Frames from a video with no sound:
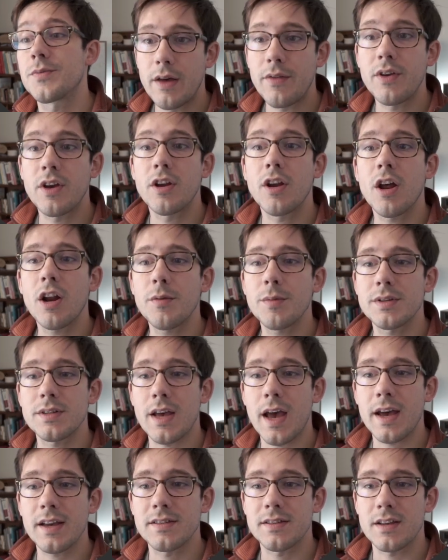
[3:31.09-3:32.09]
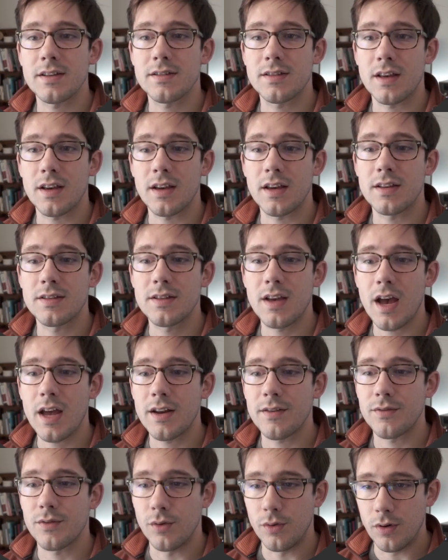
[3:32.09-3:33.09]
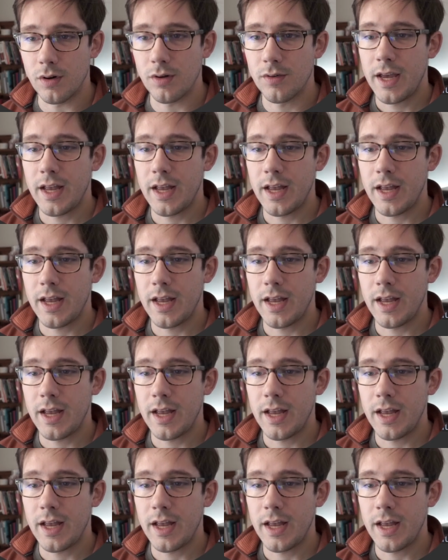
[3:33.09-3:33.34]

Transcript: Now the anonymous access thing is kind of cool.